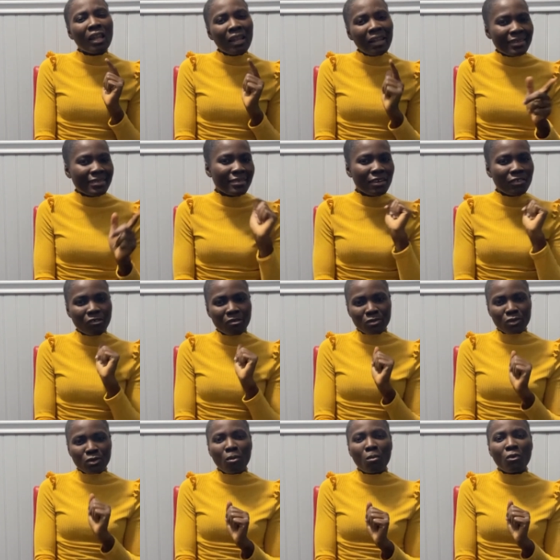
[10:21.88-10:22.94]
Let's start from
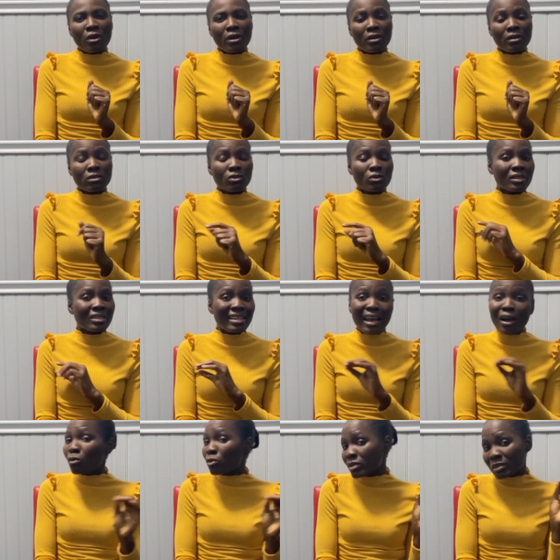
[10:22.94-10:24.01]
somewhere. So
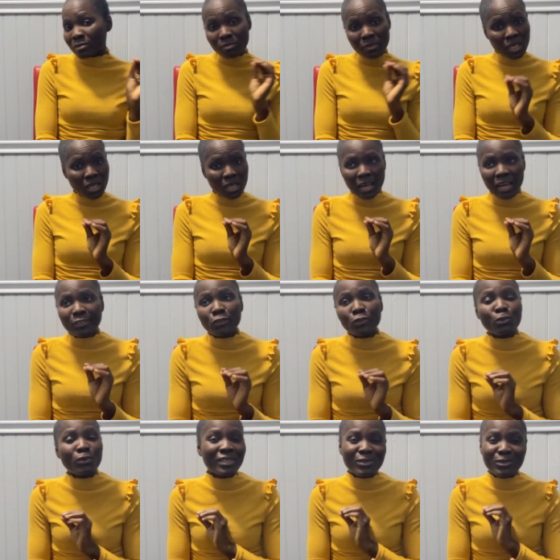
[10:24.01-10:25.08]
that was me. I
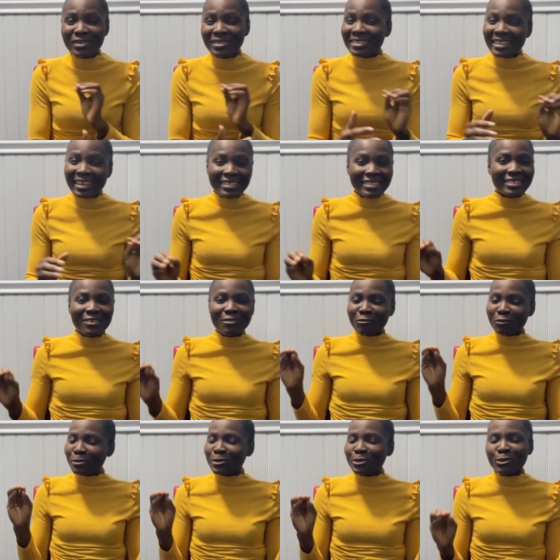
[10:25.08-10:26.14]
just wanted to start
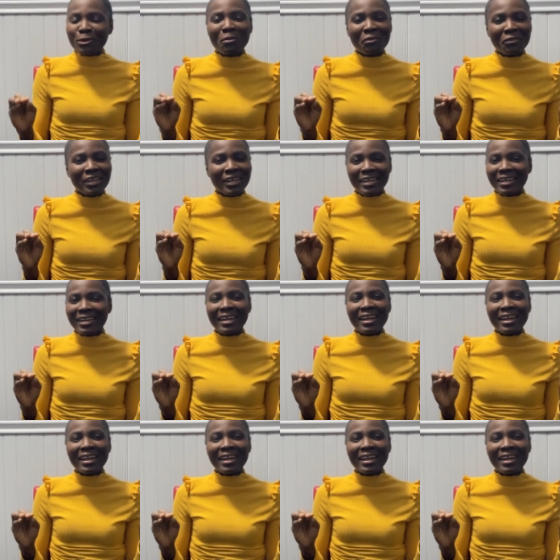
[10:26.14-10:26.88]
from somewhere.